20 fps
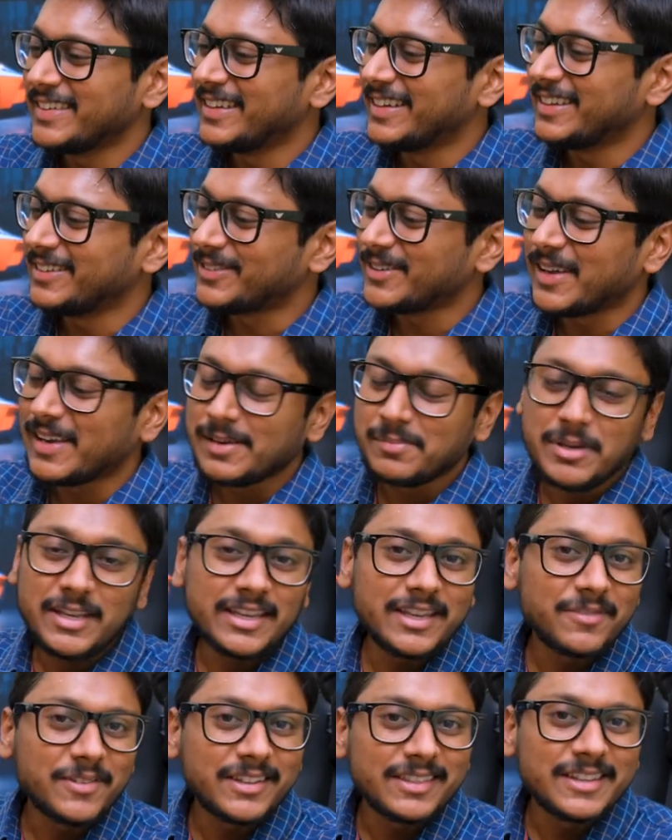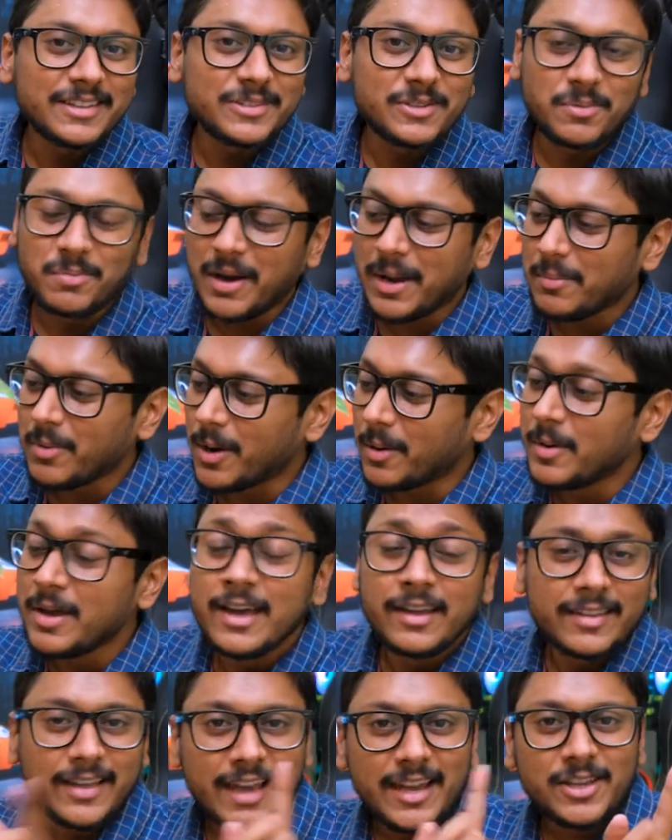Yeah, so I'll be giving this to my mom.
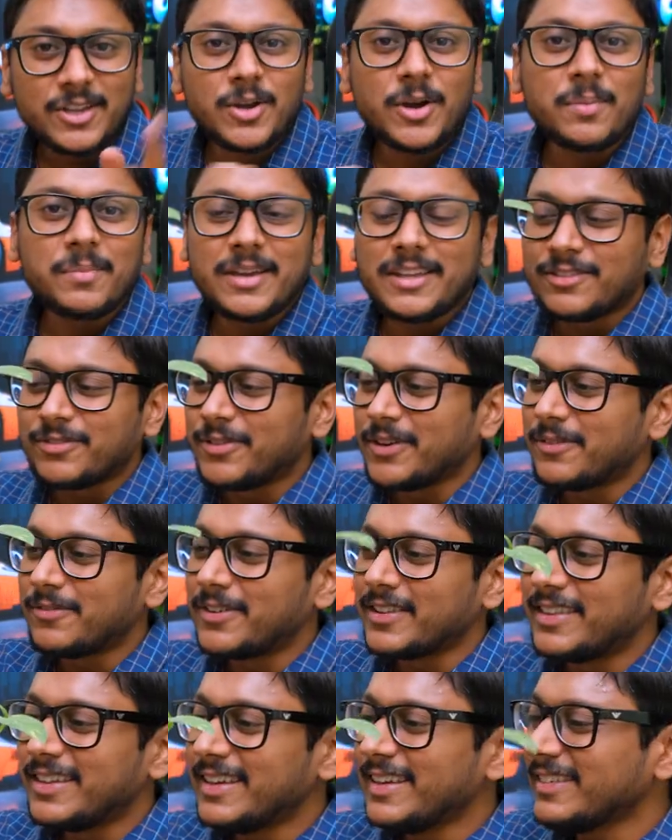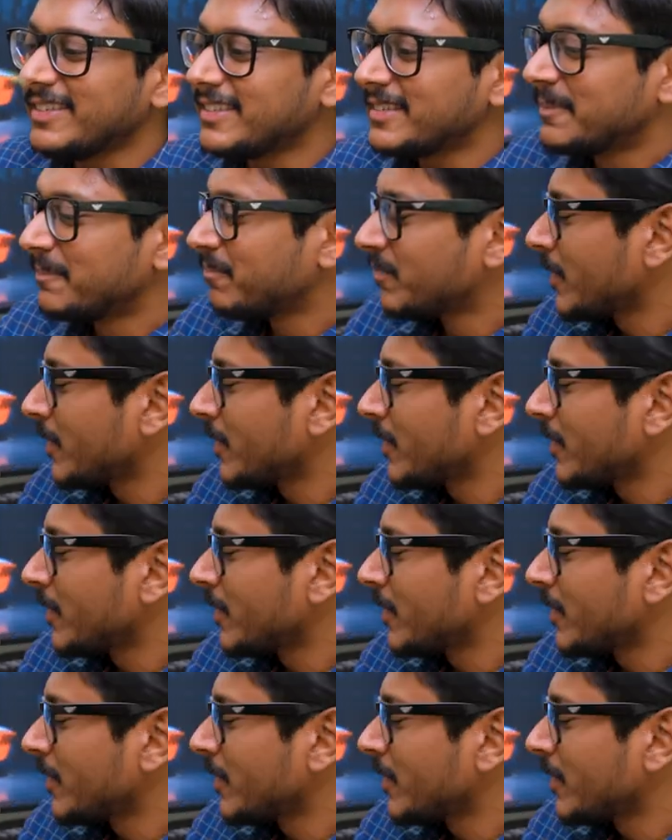Thank you, Amazfit, for this.